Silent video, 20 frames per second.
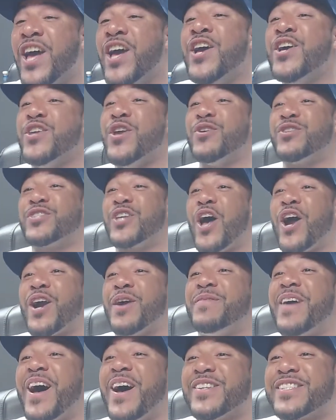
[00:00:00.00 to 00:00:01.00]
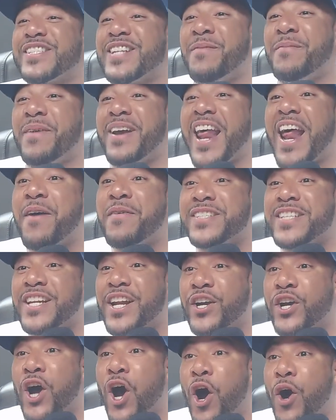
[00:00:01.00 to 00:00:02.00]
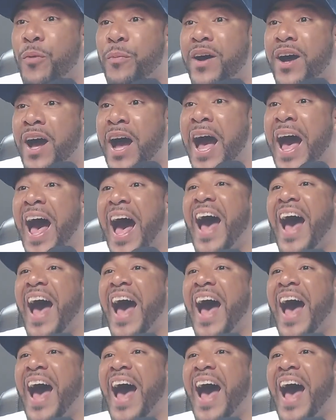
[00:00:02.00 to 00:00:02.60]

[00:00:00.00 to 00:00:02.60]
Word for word: You talking about somebody that was in a coma? I